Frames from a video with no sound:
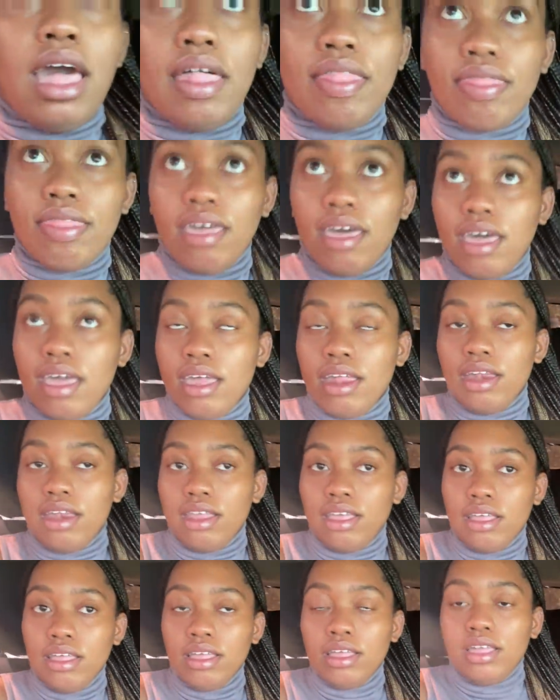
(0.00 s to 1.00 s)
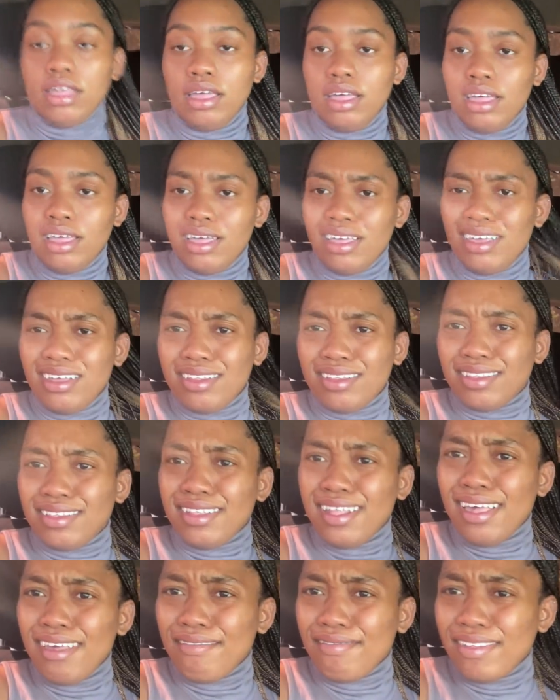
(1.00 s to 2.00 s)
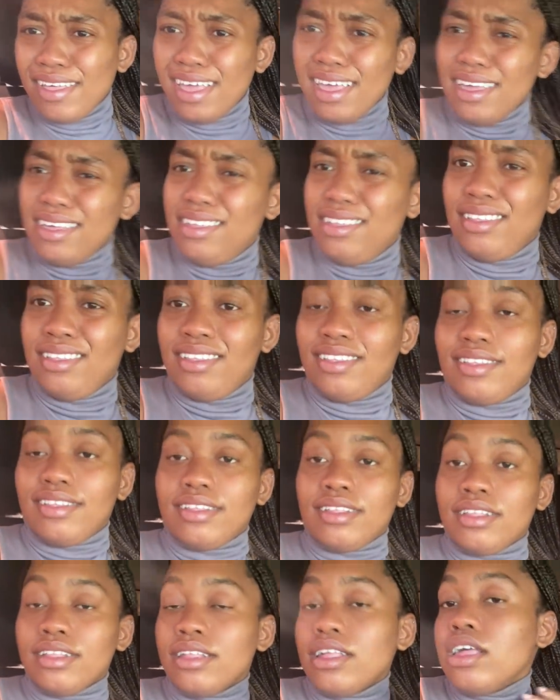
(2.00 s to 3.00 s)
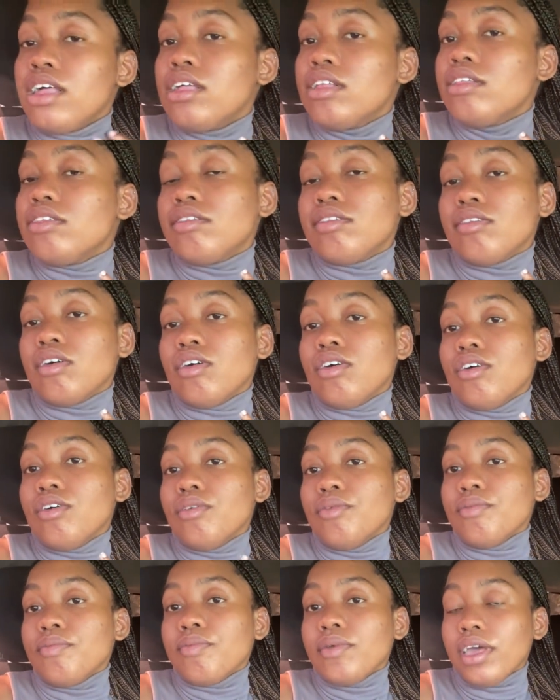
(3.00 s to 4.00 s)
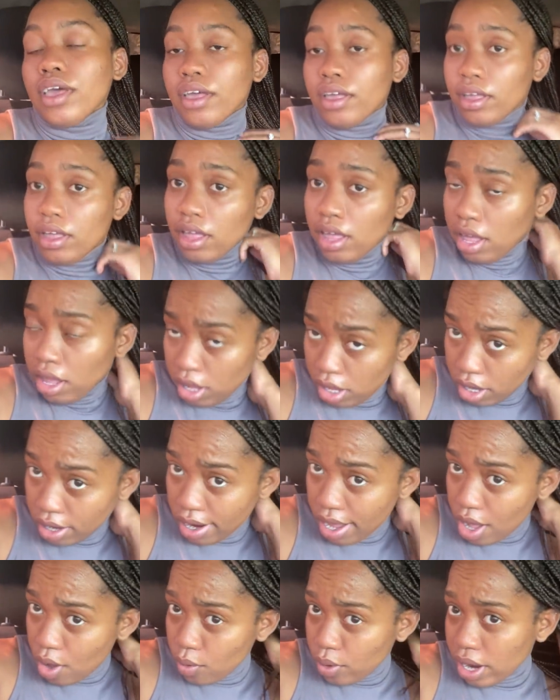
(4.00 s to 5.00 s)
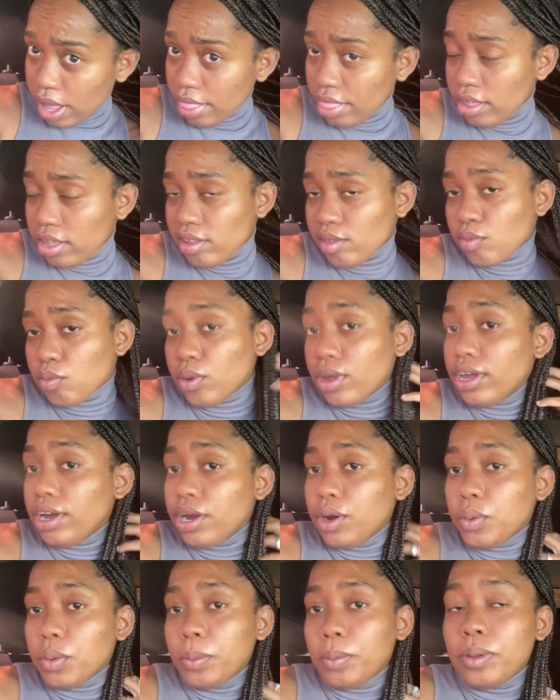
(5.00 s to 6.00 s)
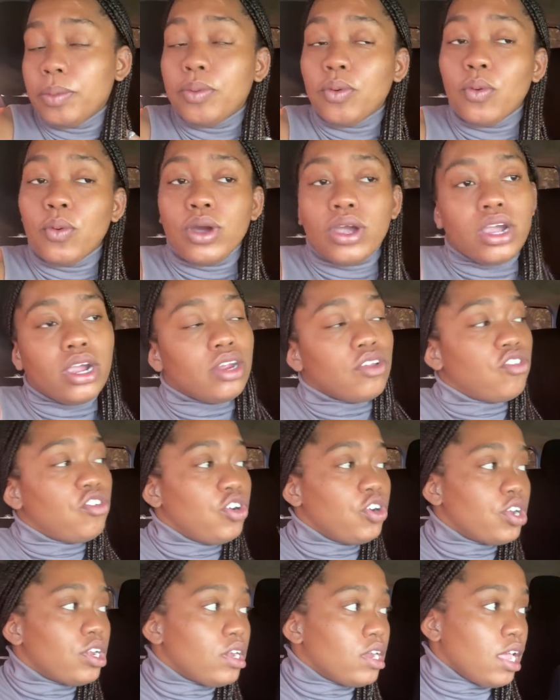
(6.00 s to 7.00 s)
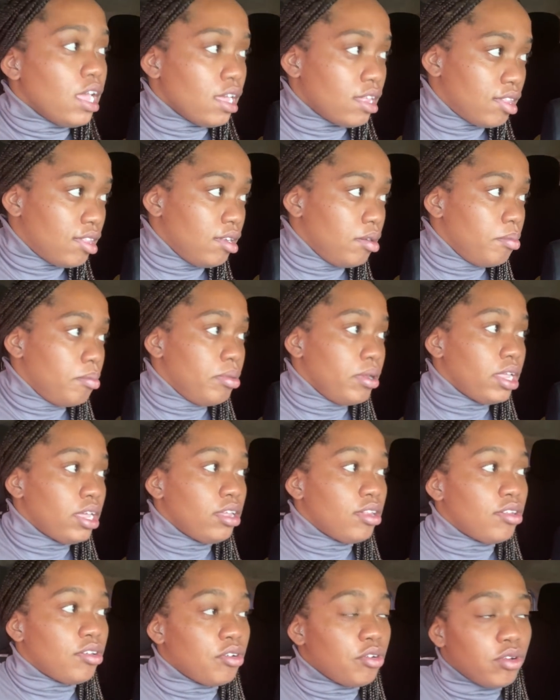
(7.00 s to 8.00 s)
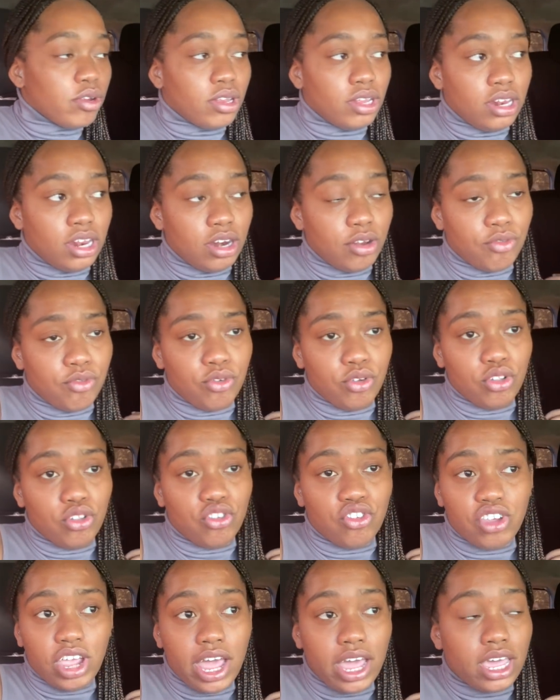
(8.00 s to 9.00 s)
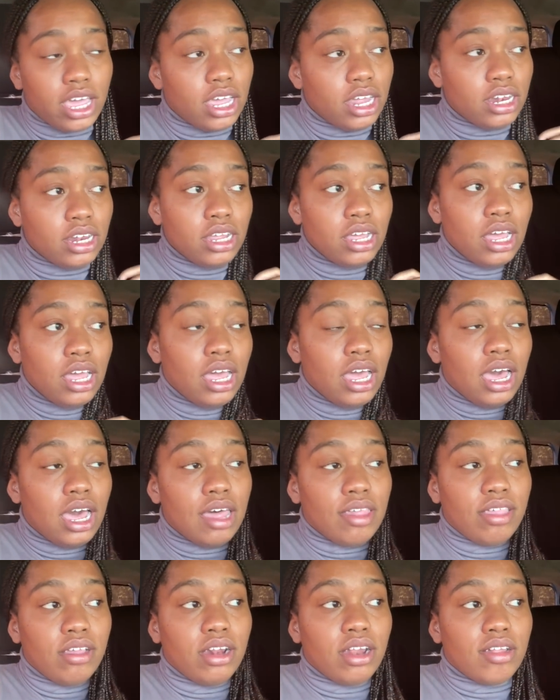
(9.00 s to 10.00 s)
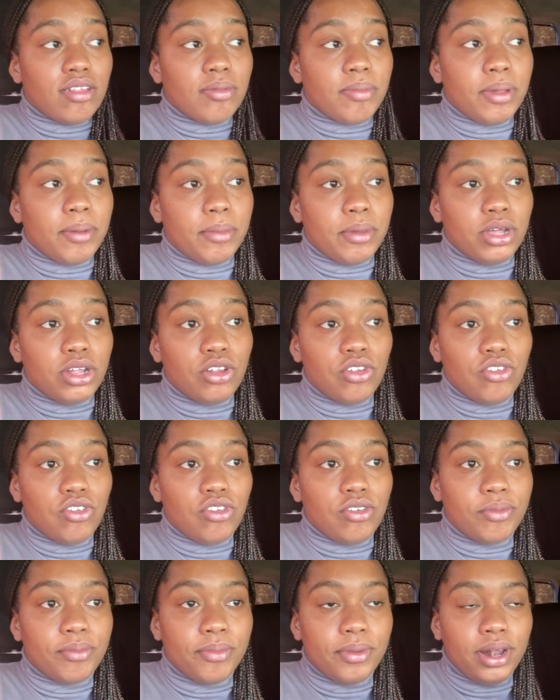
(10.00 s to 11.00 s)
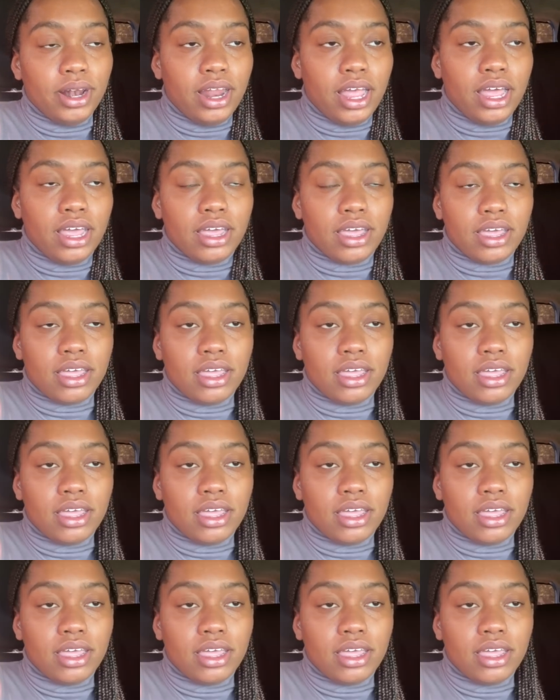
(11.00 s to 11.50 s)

then it's sleeveless. So yeah, now what I think is weird when people wear turtlenecks and blazers and then a full jacket, I think that's a bit much. But like,